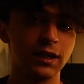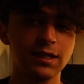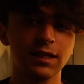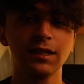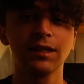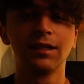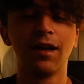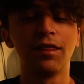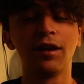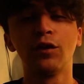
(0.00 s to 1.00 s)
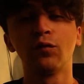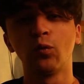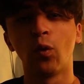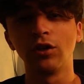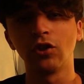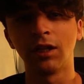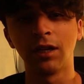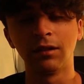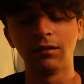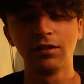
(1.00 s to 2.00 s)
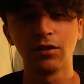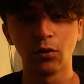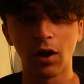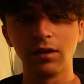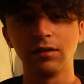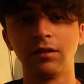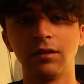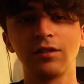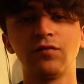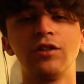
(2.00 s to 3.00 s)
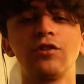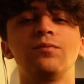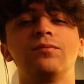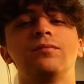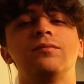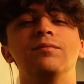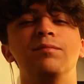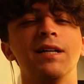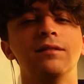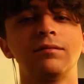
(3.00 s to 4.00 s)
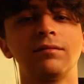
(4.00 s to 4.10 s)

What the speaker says: that's it. Thank you for watching and see you guys in the next video. Bye.